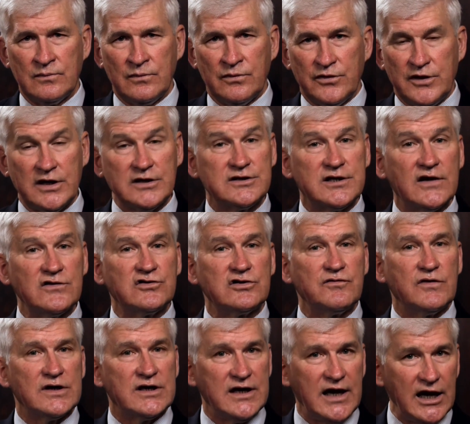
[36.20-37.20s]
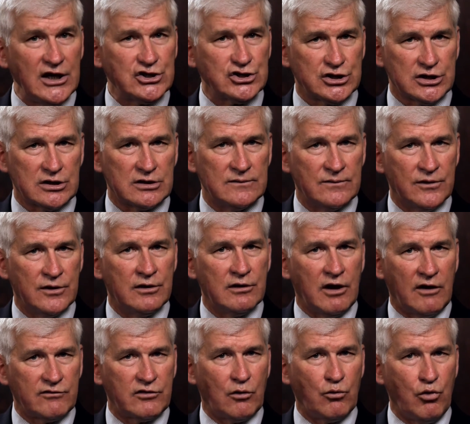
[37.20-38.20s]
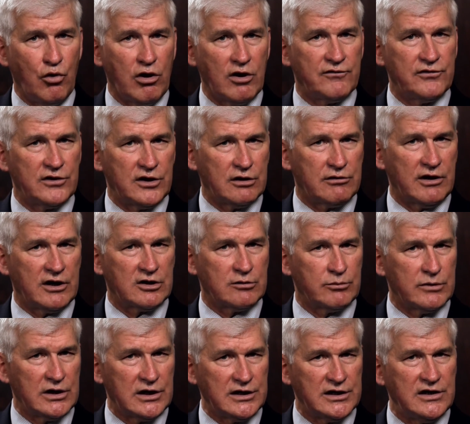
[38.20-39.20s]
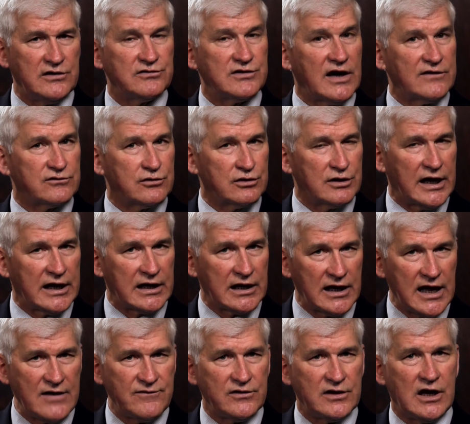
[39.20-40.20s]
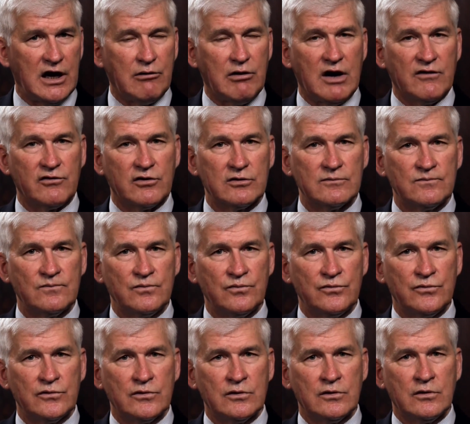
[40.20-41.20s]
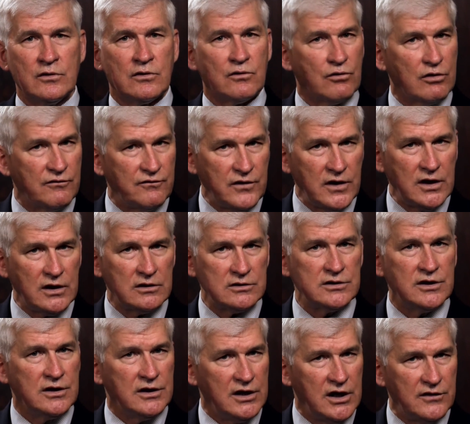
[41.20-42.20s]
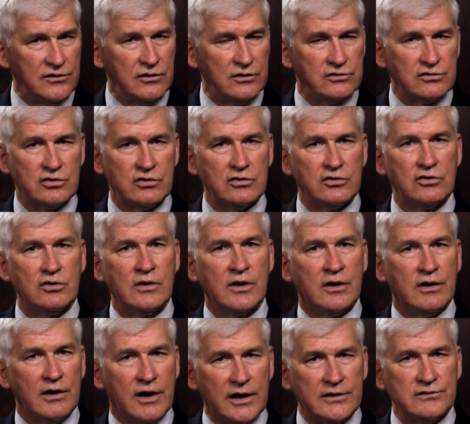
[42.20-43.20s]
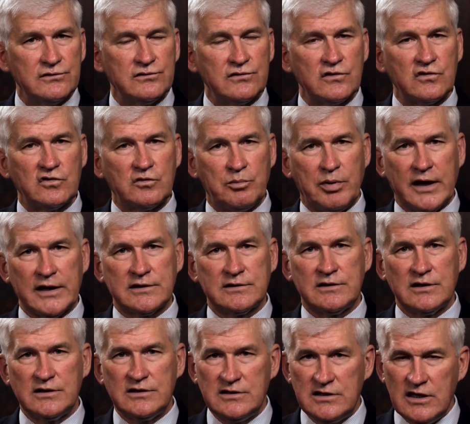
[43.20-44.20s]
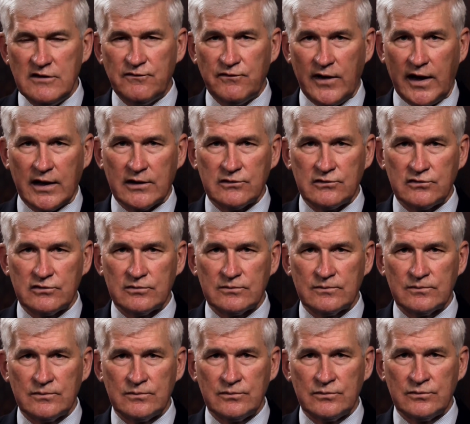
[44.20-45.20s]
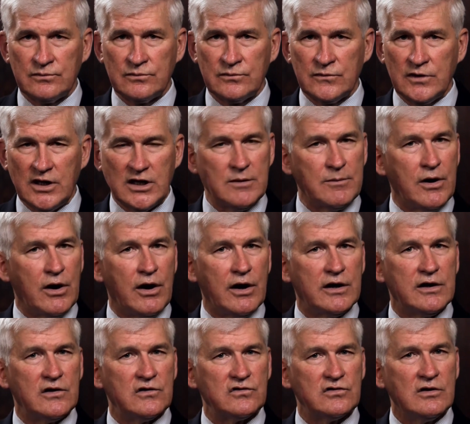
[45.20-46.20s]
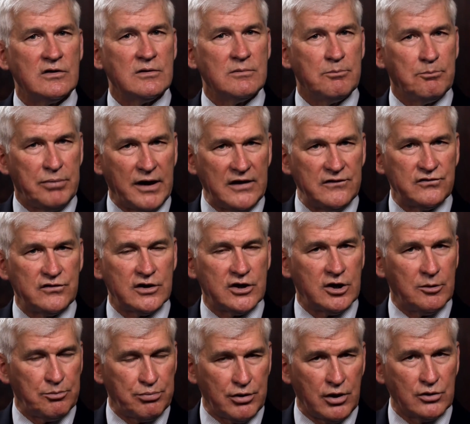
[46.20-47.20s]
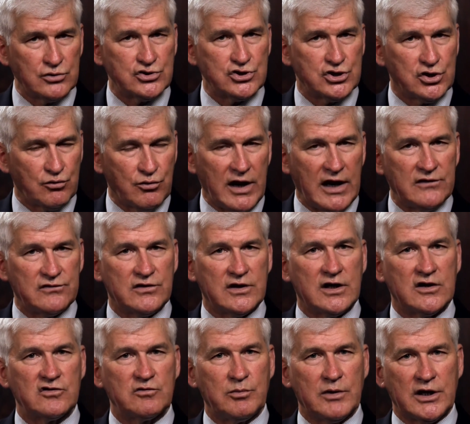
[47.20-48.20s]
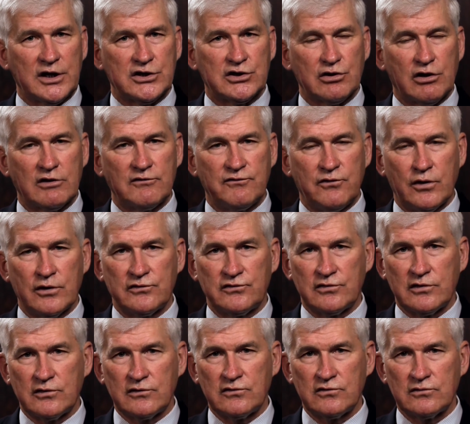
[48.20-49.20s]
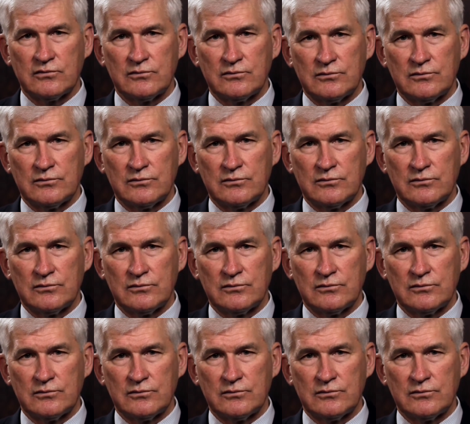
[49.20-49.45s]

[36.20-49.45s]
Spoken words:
The intensification of the war for the Greater Middle East after 9/11, however, revealed hitherto unsuspected defects in America's basic approach to raising its military forces.